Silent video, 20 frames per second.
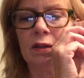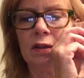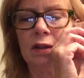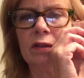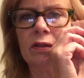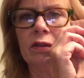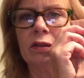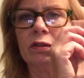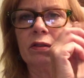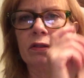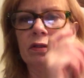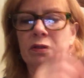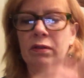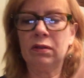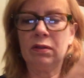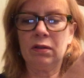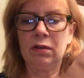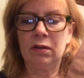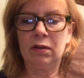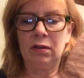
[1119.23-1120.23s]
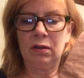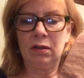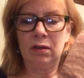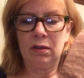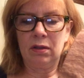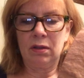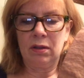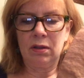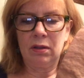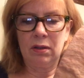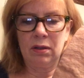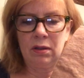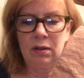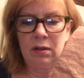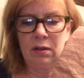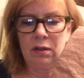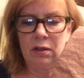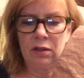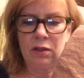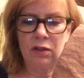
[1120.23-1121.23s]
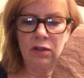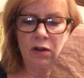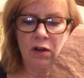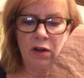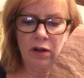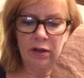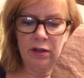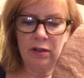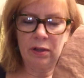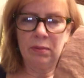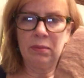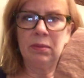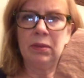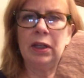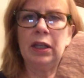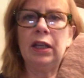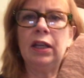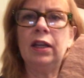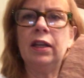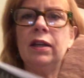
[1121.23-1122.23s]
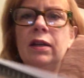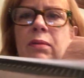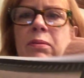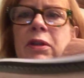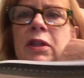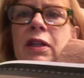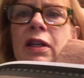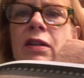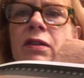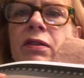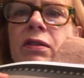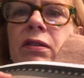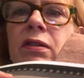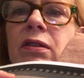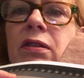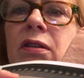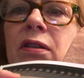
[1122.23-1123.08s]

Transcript: this looks dark to me. I mean, that's